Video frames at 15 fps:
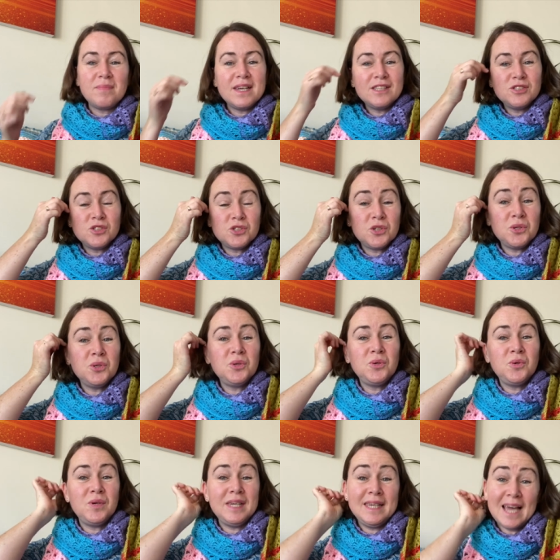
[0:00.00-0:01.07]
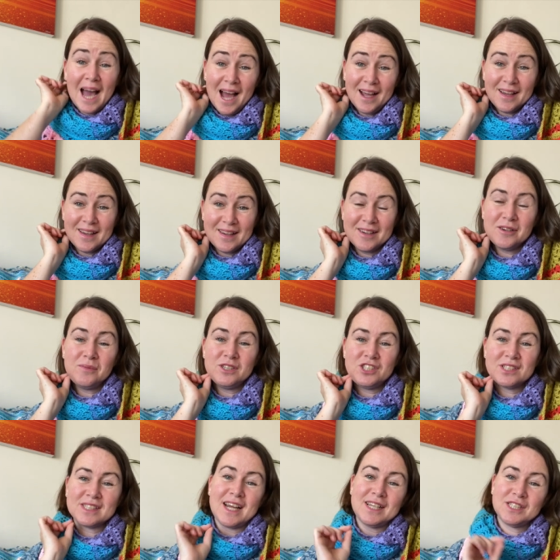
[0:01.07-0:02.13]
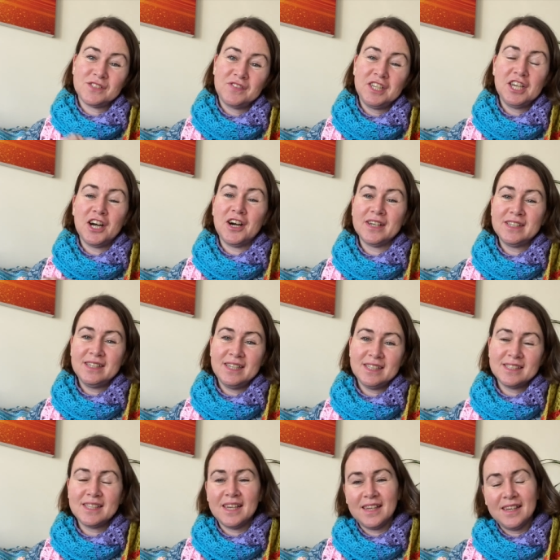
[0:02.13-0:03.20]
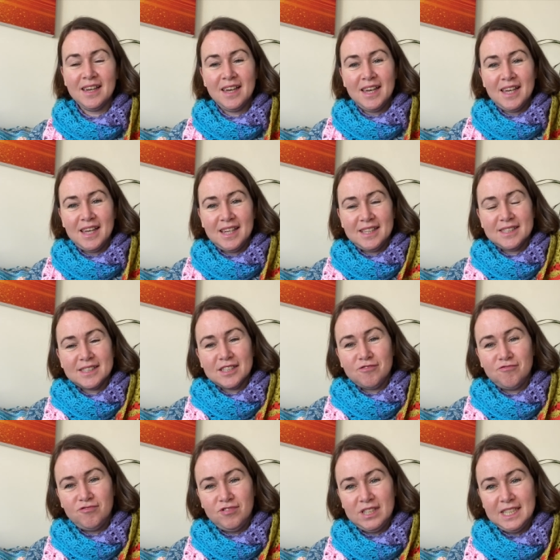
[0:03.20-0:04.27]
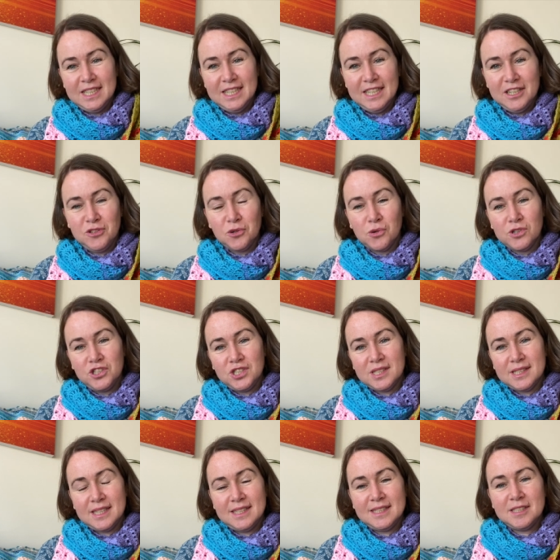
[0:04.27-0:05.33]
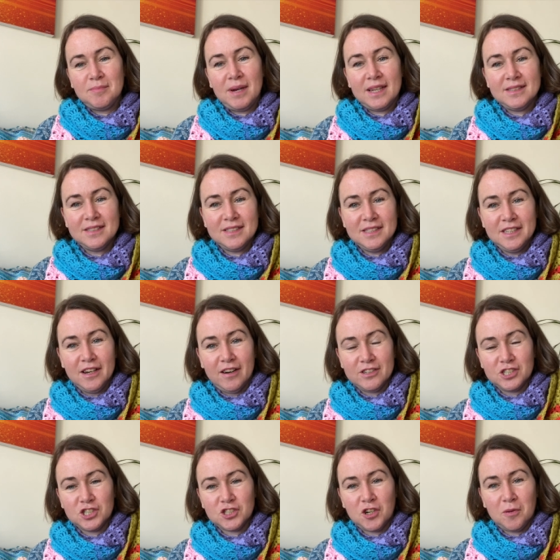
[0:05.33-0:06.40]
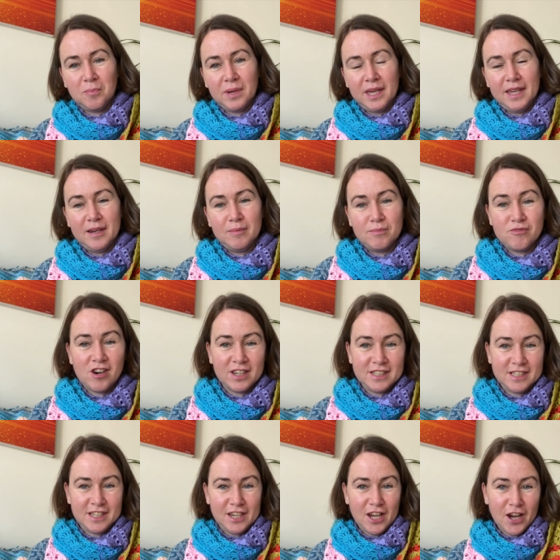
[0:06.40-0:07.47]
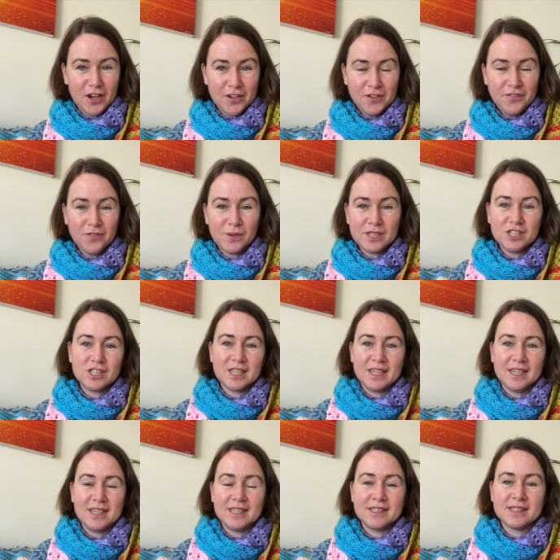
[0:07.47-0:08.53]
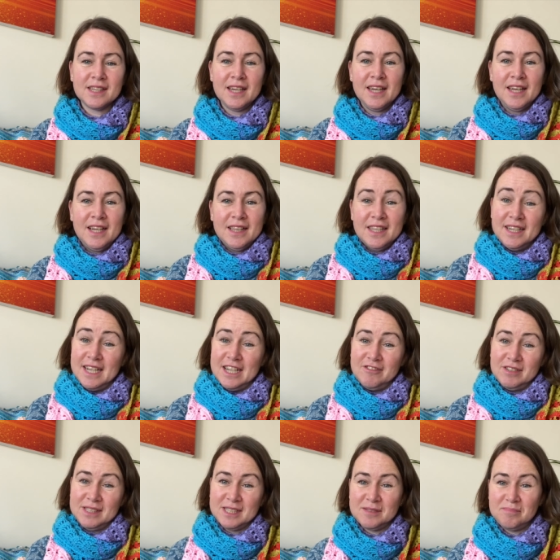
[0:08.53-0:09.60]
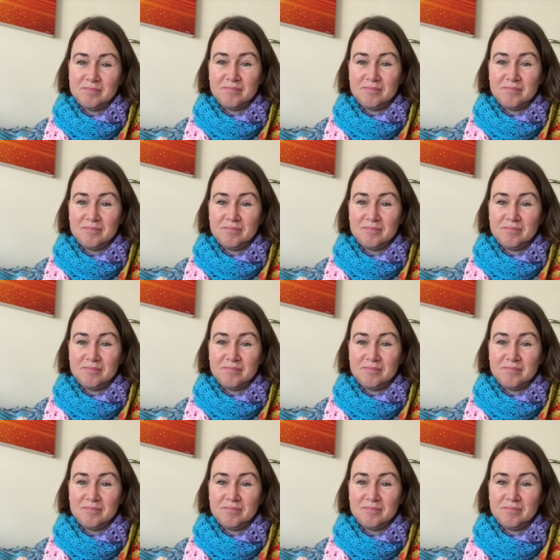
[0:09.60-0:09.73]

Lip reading: been to YAK, which stands for Yarn and Knitting. It's a really gorgeous independent yarn shop in Brighton and Hove, which is the nearest